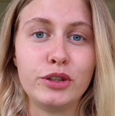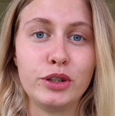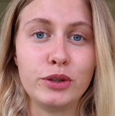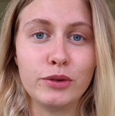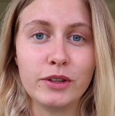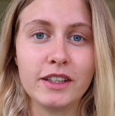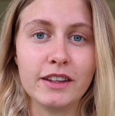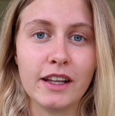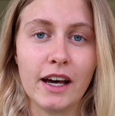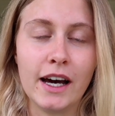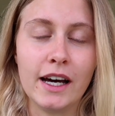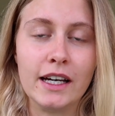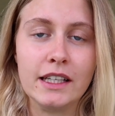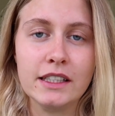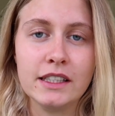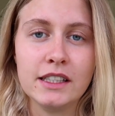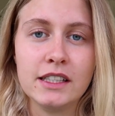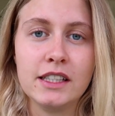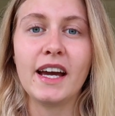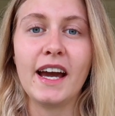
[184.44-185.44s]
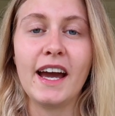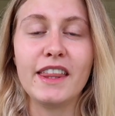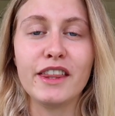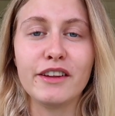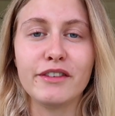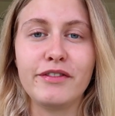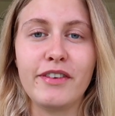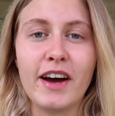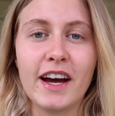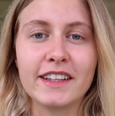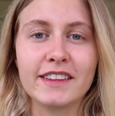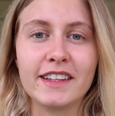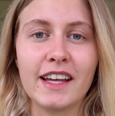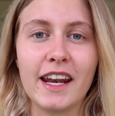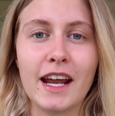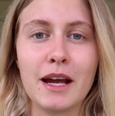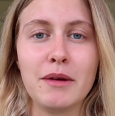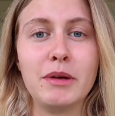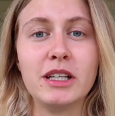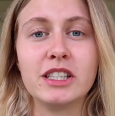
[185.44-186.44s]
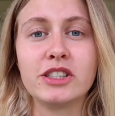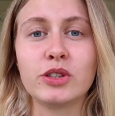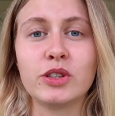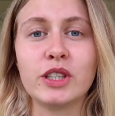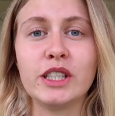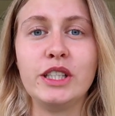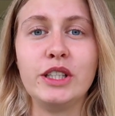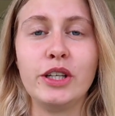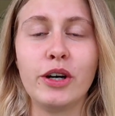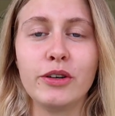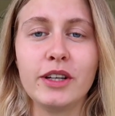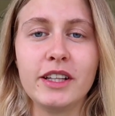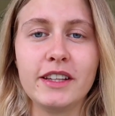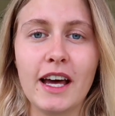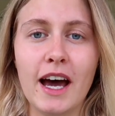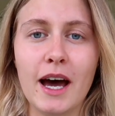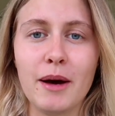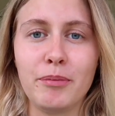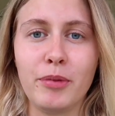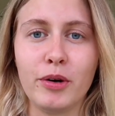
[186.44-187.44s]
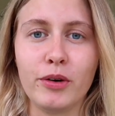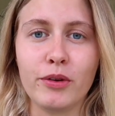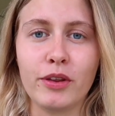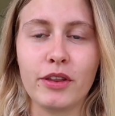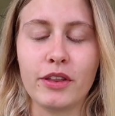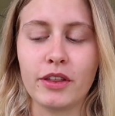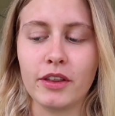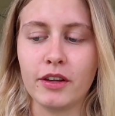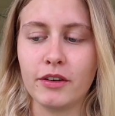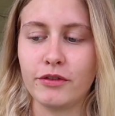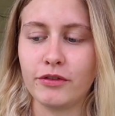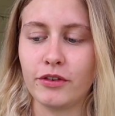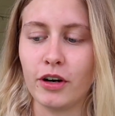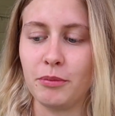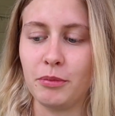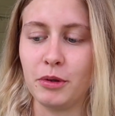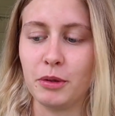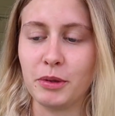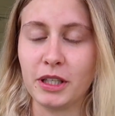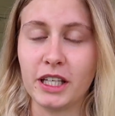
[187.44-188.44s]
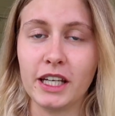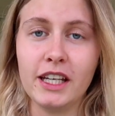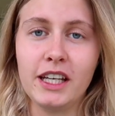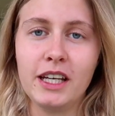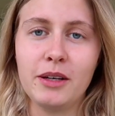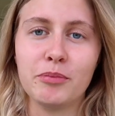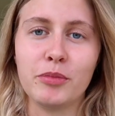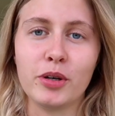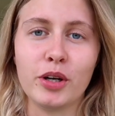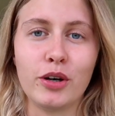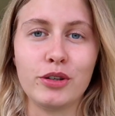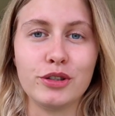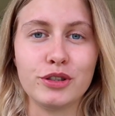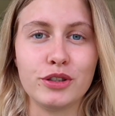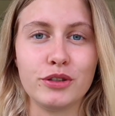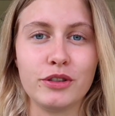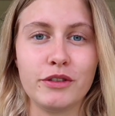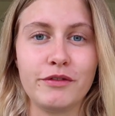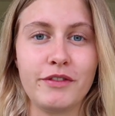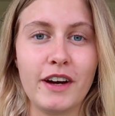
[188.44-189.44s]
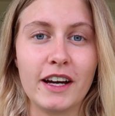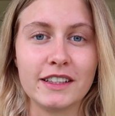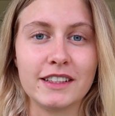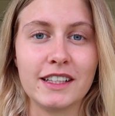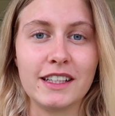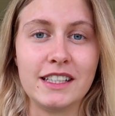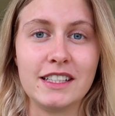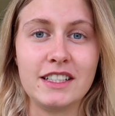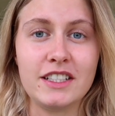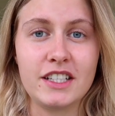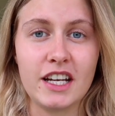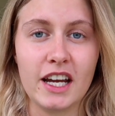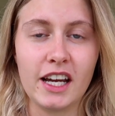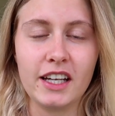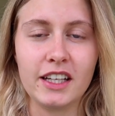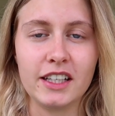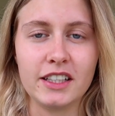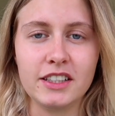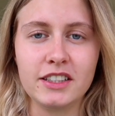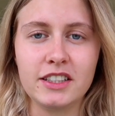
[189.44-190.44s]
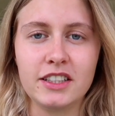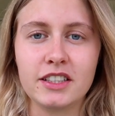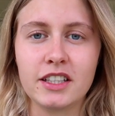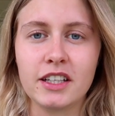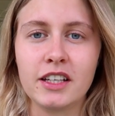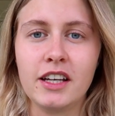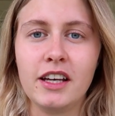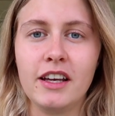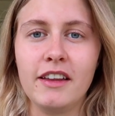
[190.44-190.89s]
doing that. And the fact that I mentally noted that both from the beginning, but also the fact that it changed,